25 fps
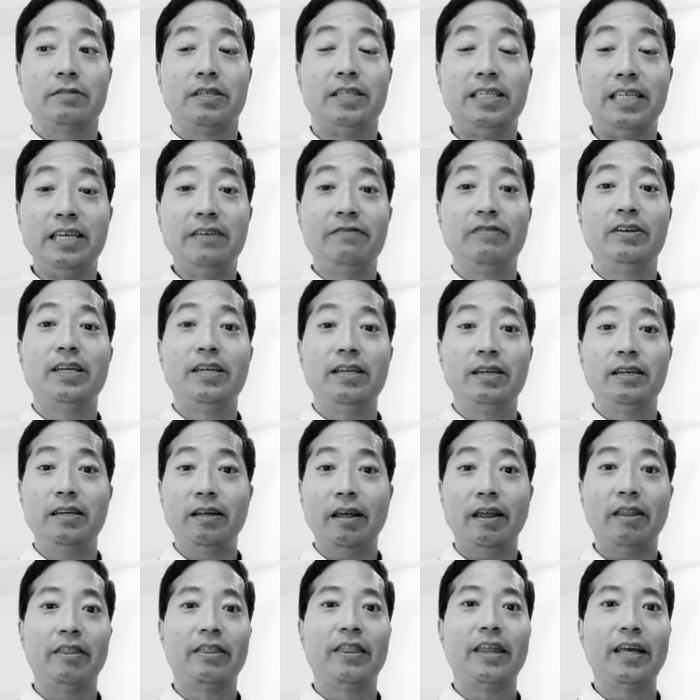given
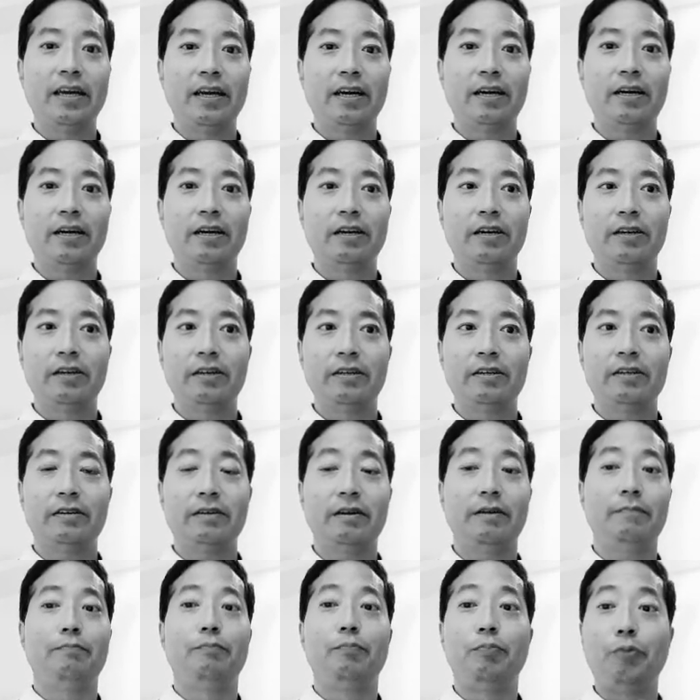their
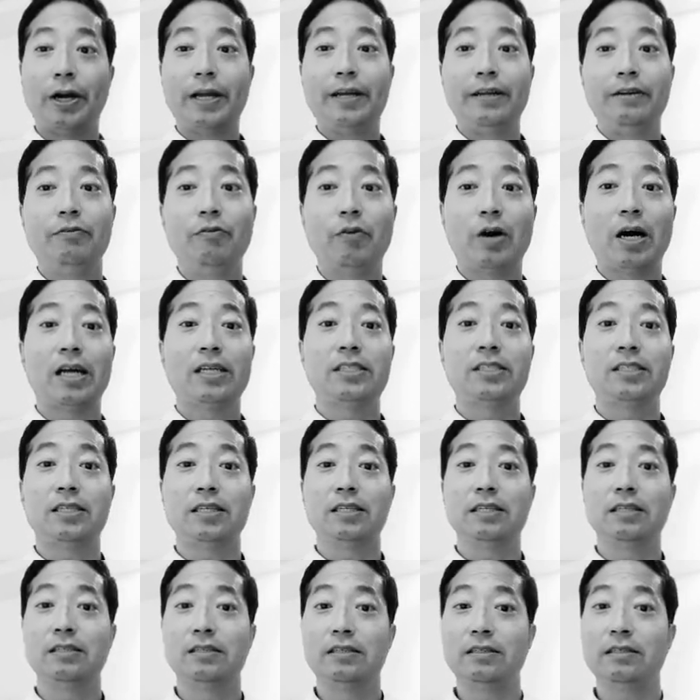
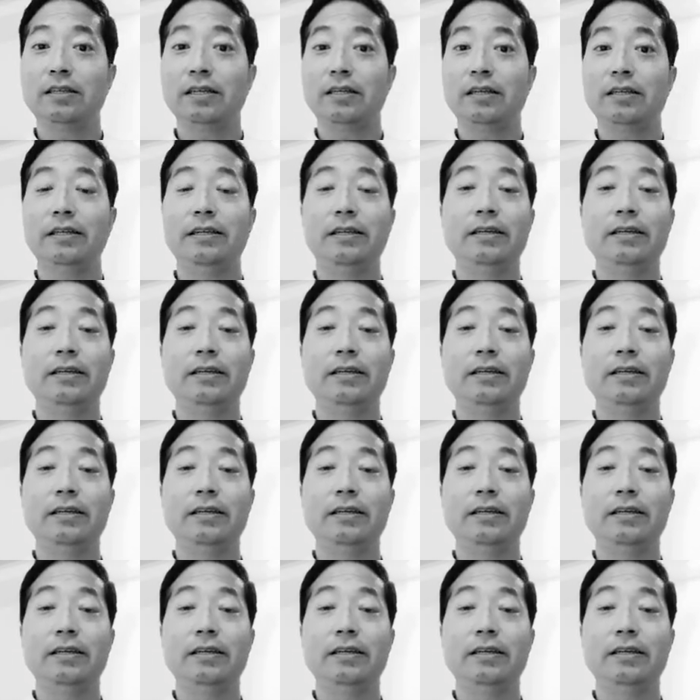brainwashing